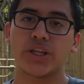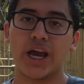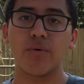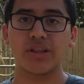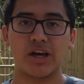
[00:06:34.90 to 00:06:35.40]
We
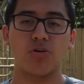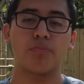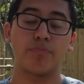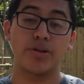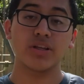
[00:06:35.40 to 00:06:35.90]
now allow
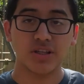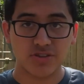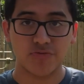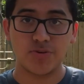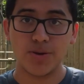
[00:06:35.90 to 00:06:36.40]

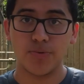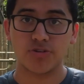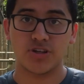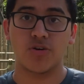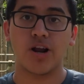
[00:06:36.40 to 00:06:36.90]
billions of people
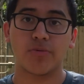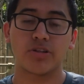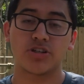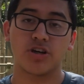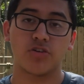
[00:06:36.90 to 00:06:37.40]
to interact with
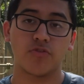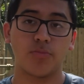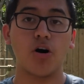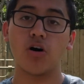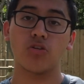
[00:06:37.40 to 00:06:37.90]
each other from
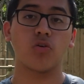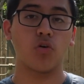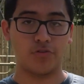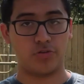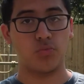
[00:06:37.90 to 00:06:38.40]
all over the